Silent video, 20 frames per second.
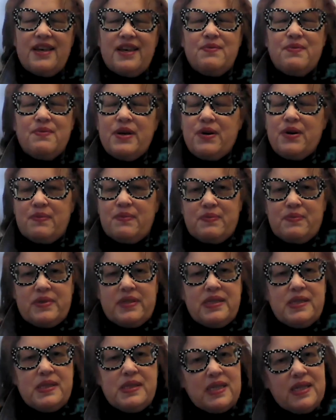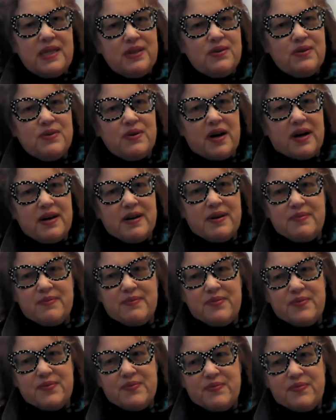And we hope to see you
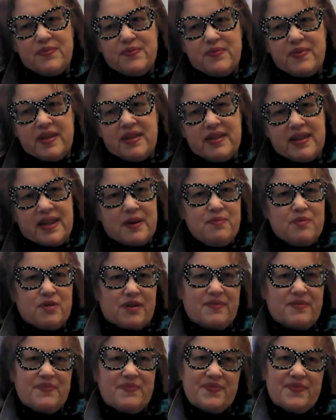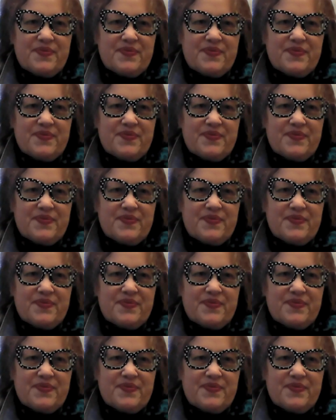in April.